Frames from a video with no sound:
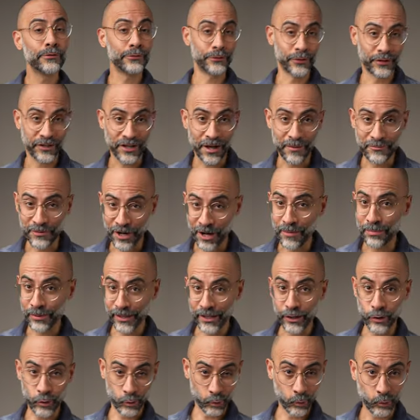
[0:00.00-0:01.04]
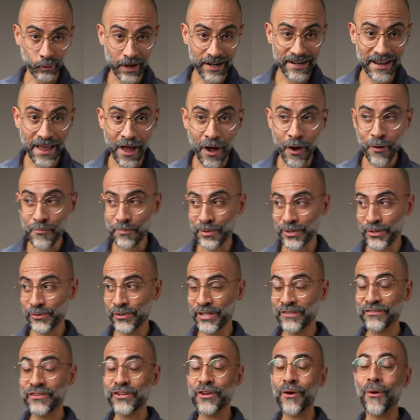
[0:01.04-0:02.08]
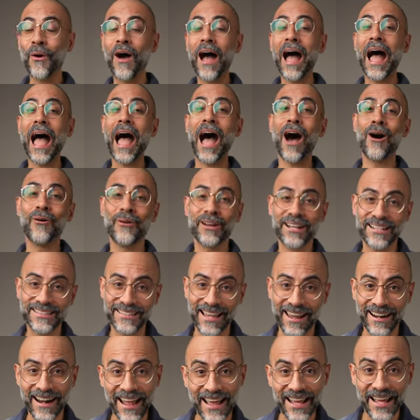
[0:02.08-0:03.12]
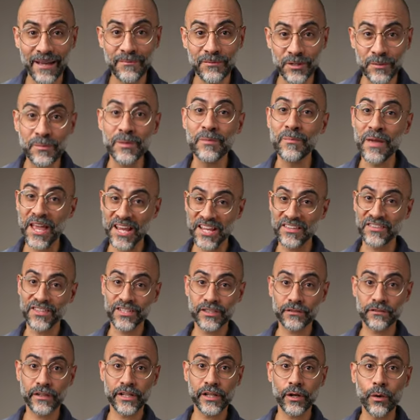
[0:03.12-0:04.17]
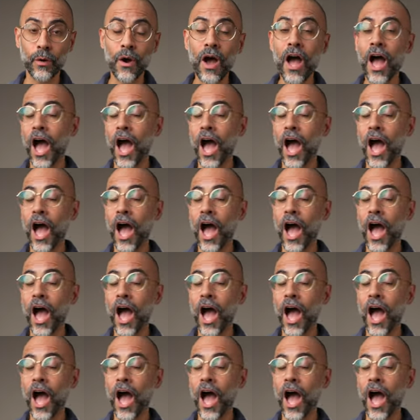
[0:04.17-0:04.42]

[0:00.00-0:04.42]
Look, I'm trying to play it cool right now, but you don't even know how excited I am to be making this video.